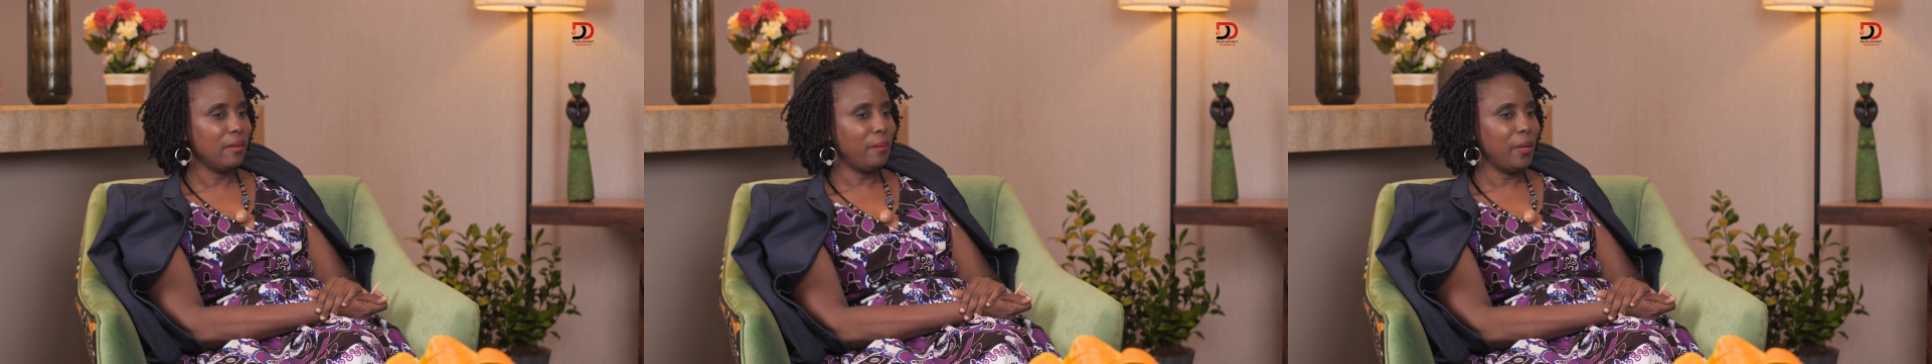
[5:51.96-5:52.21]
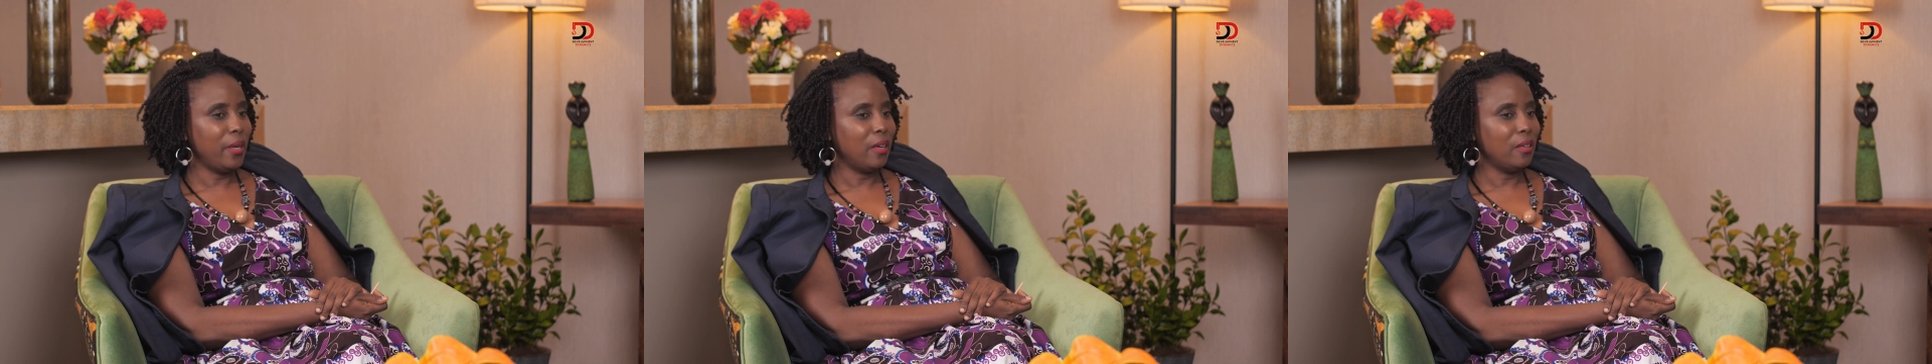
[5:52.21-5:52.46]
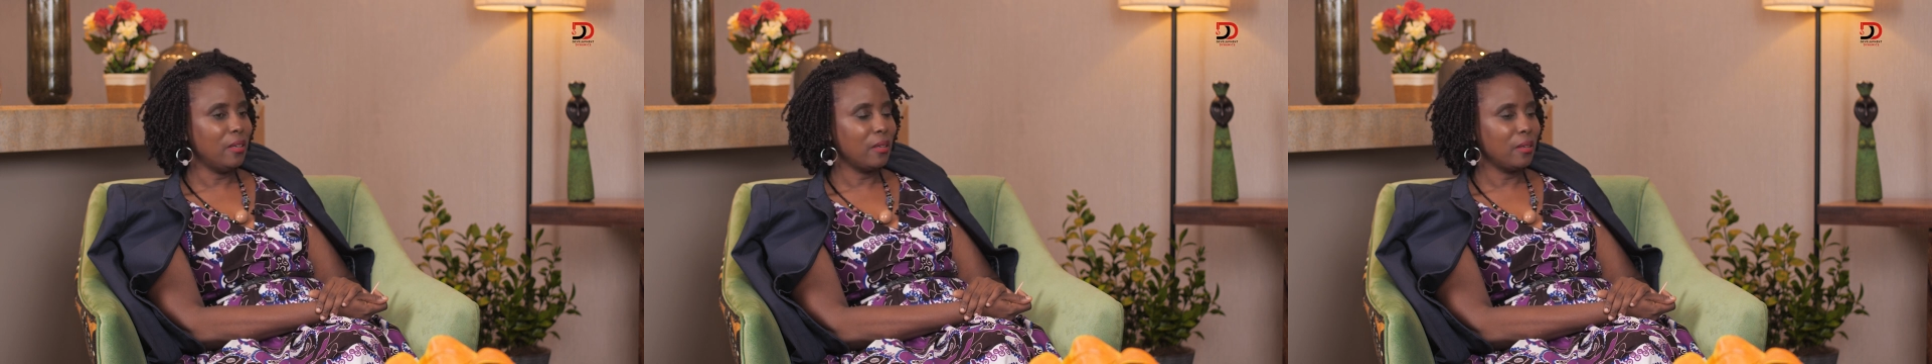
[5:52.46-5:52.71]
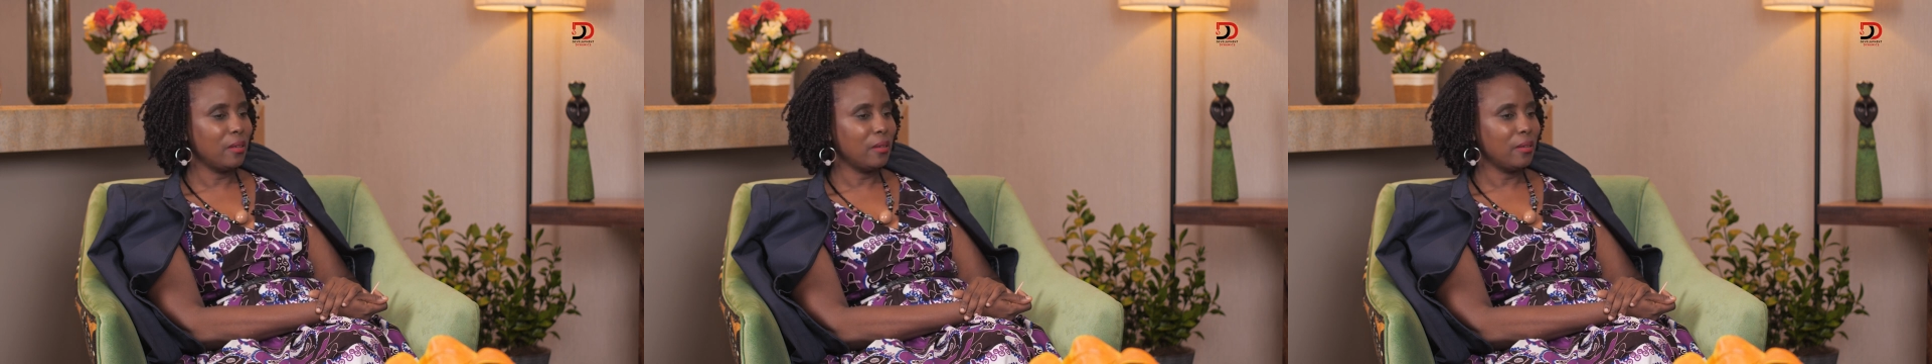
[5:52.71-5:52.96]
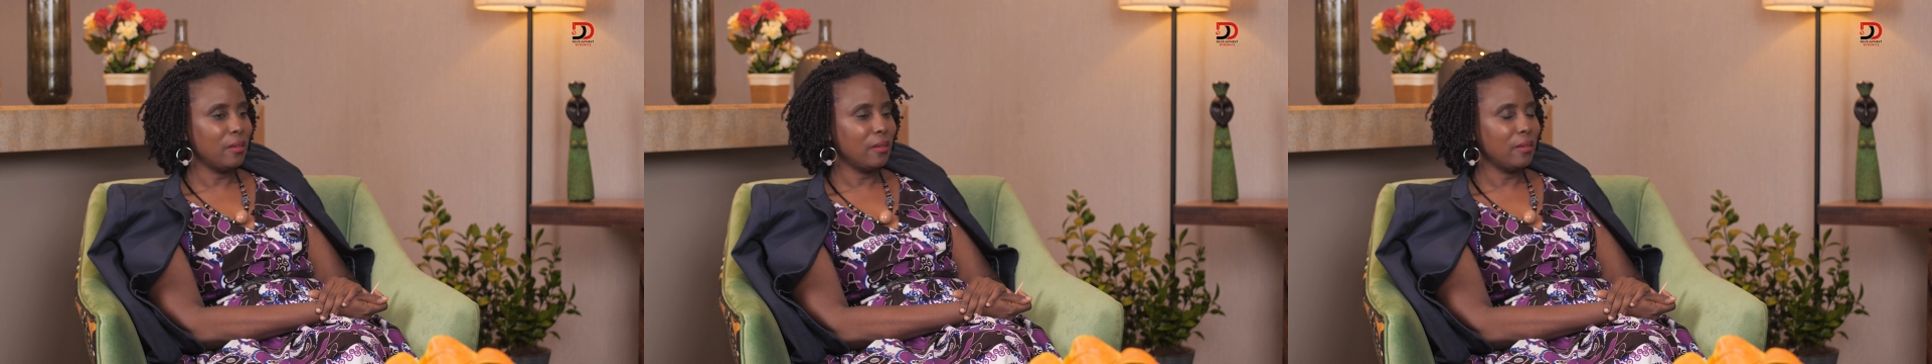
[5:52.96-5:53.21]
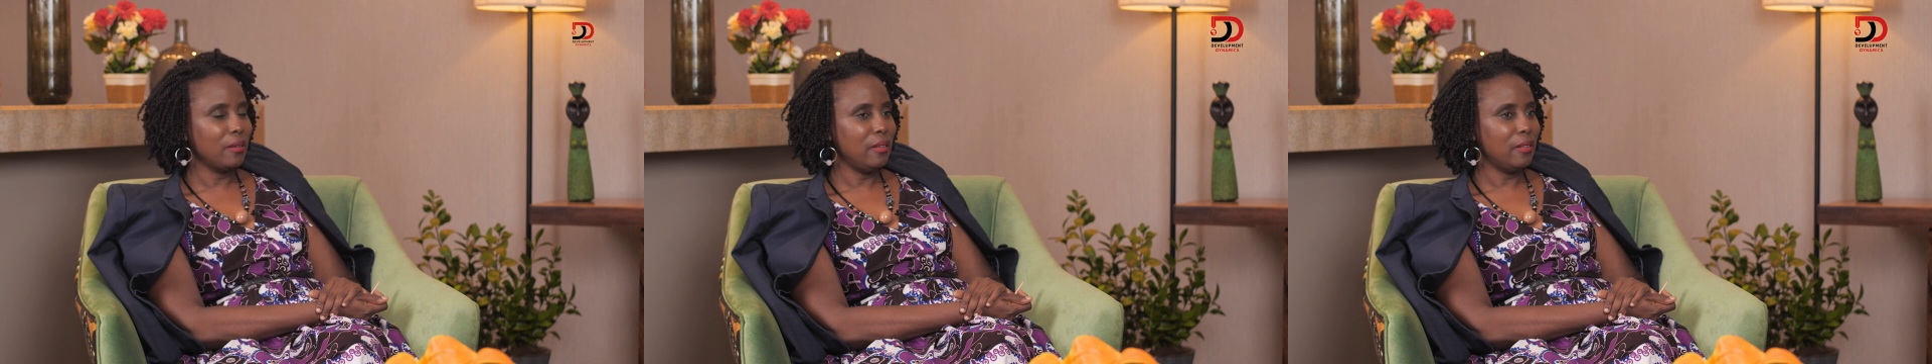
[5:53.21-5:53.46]
We had
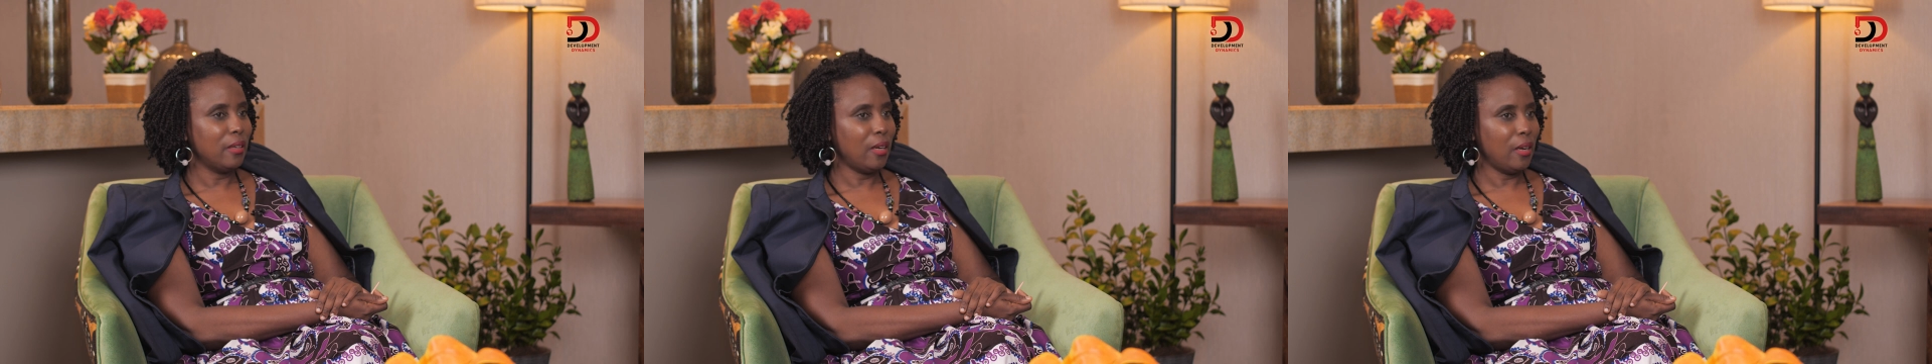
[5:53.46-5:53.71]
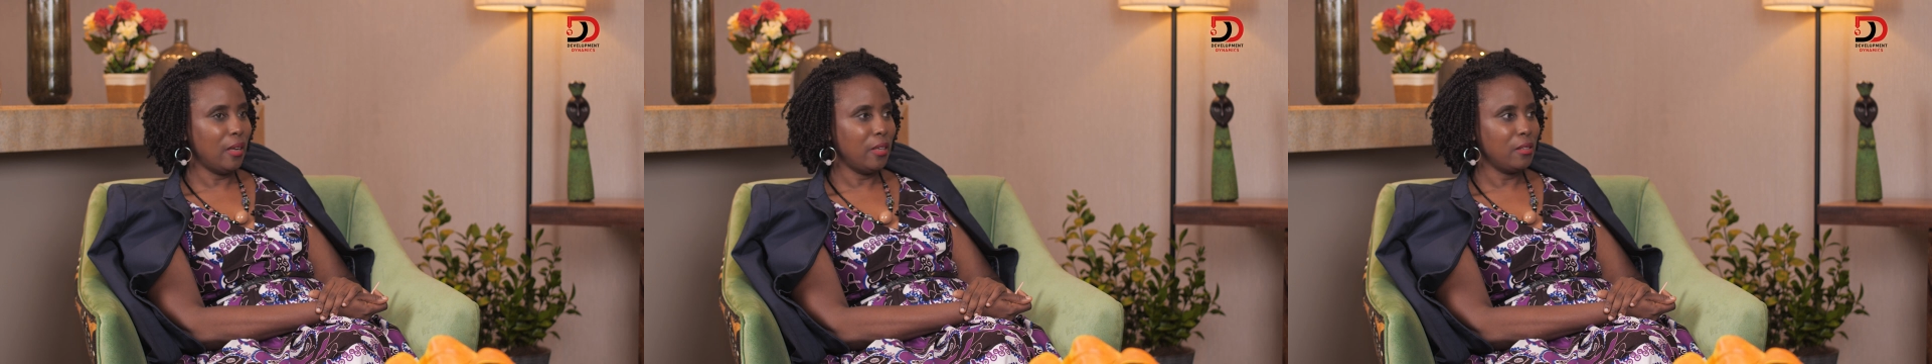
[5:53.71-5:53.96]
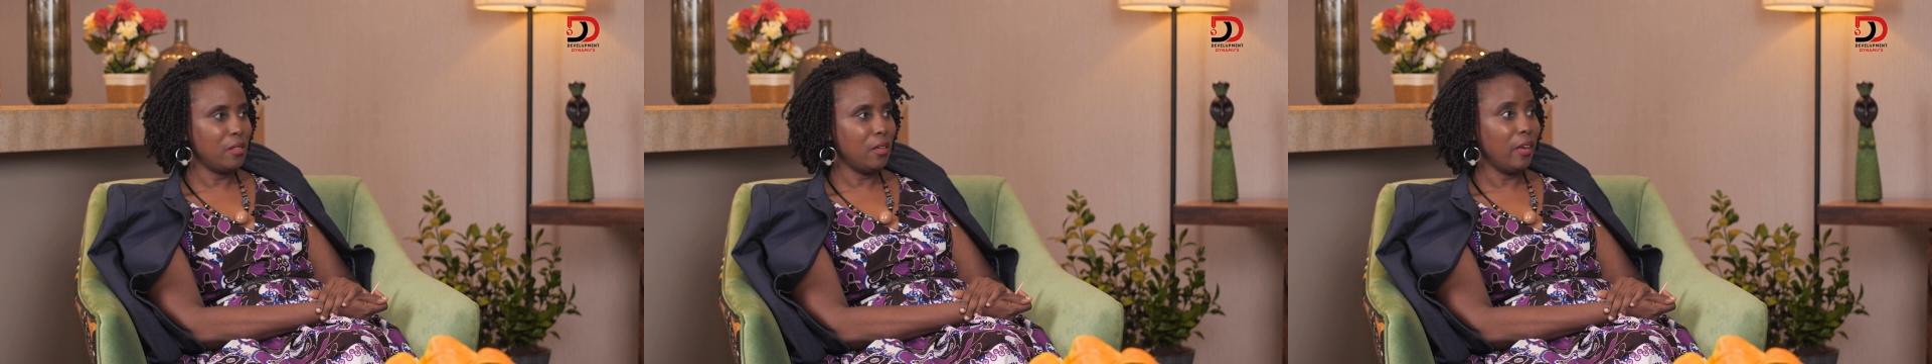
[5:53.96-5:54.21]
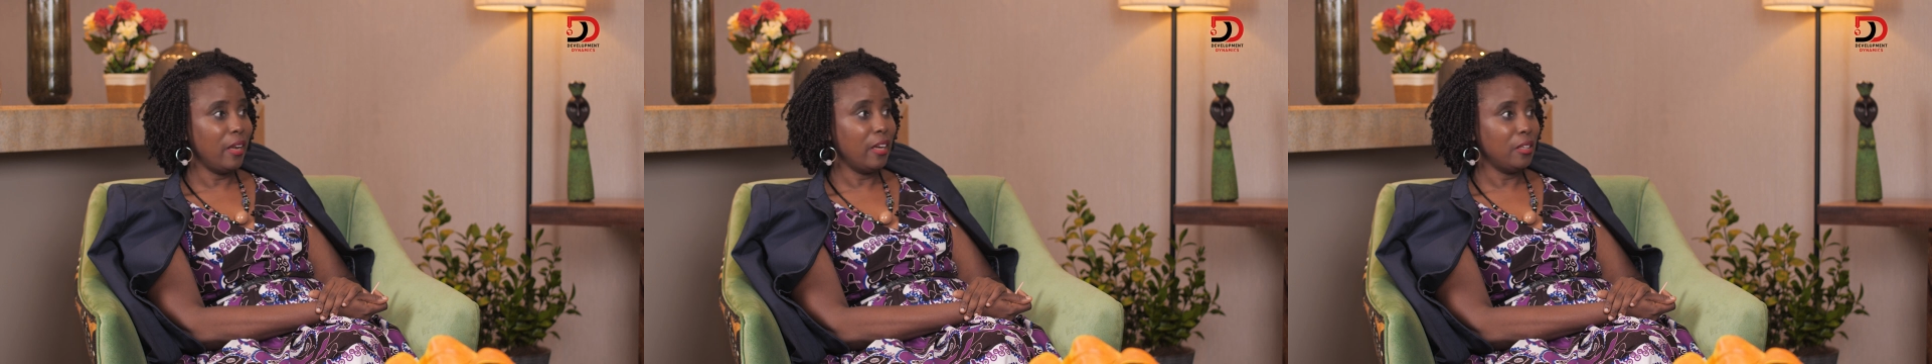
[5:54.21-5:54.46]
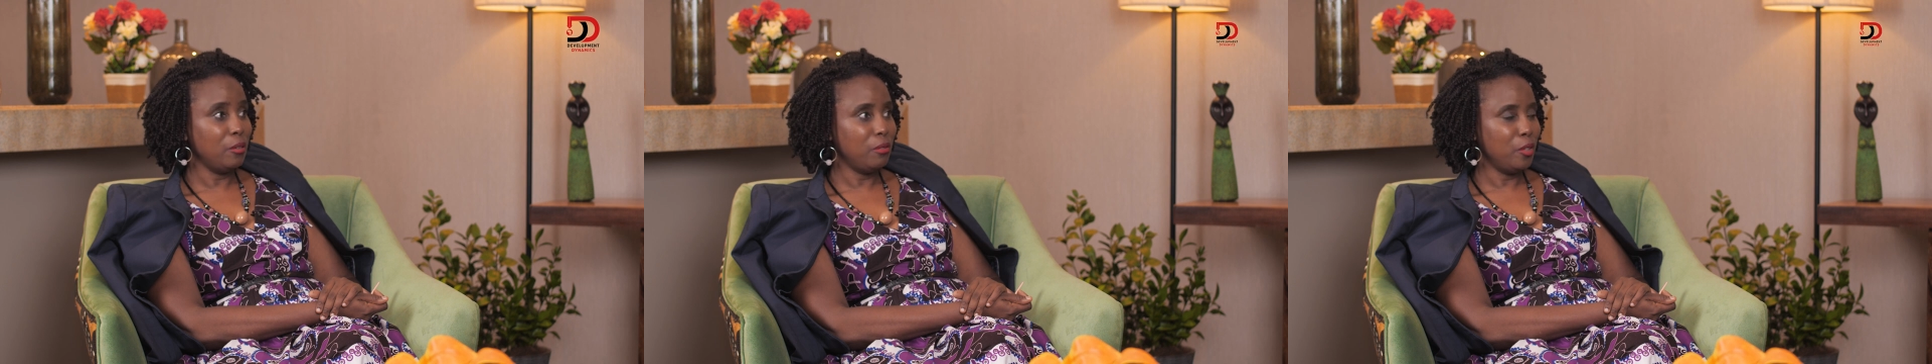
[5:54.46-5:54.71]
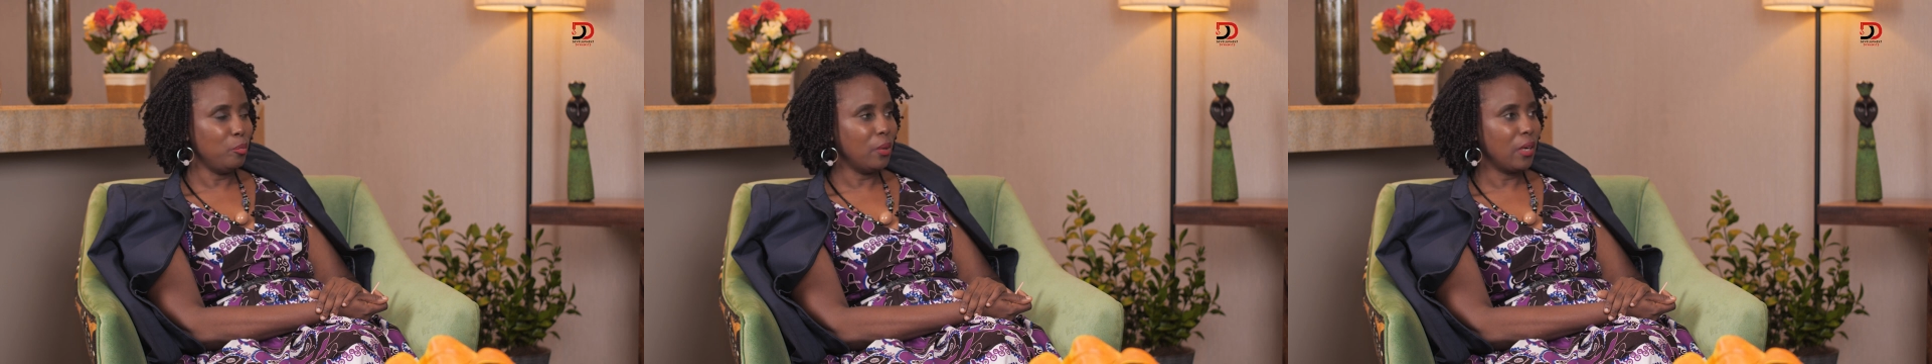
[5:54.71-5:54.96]
internalized negative
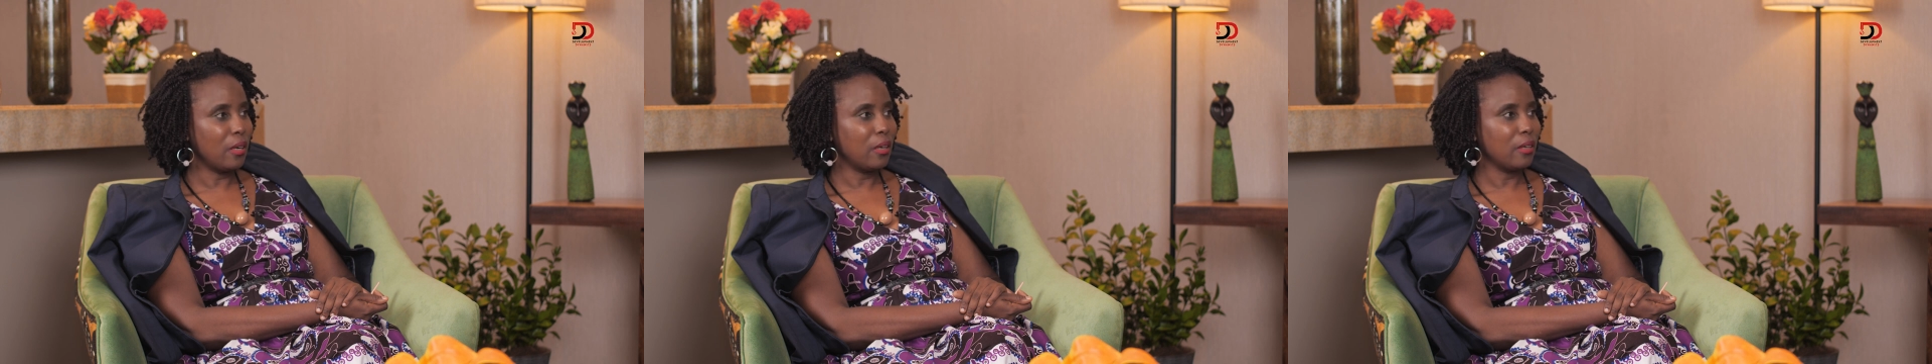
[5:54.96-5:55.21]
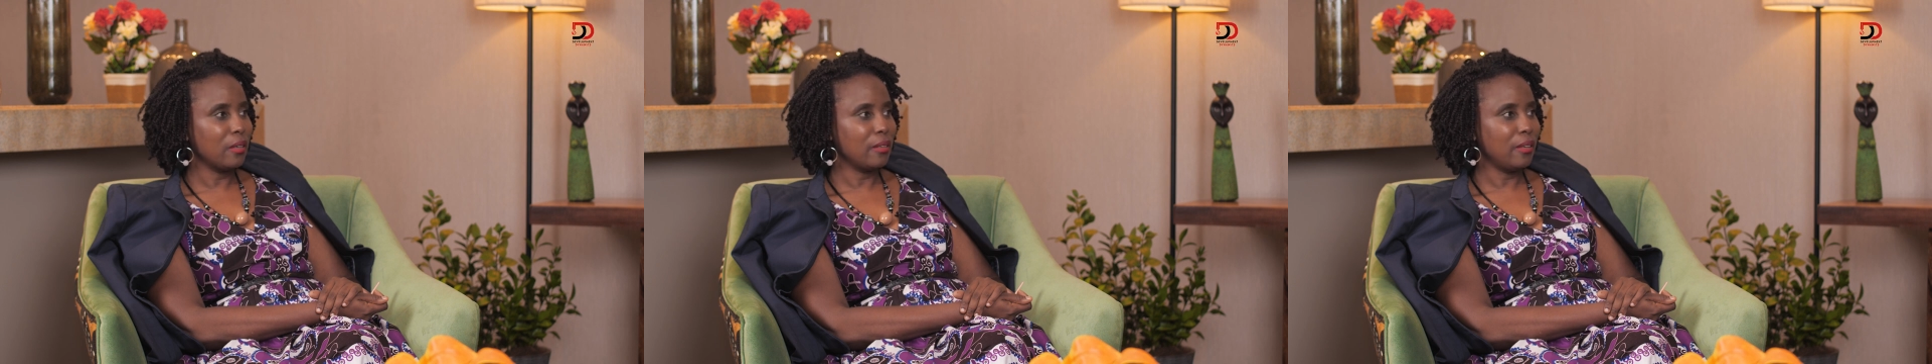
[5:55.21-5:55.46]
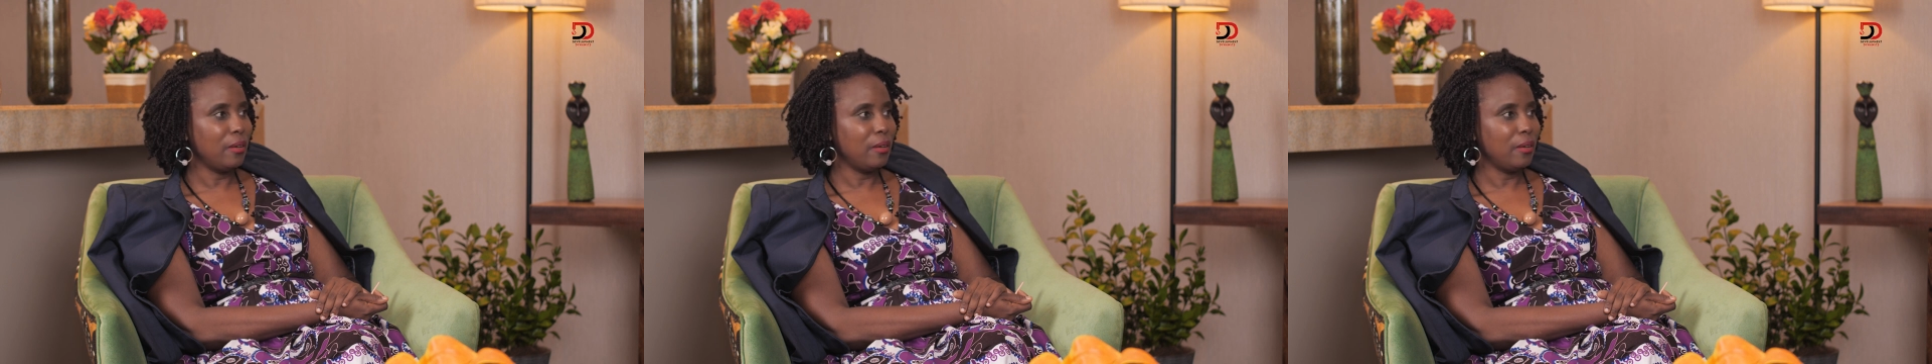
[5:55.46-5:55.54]
feedback mm.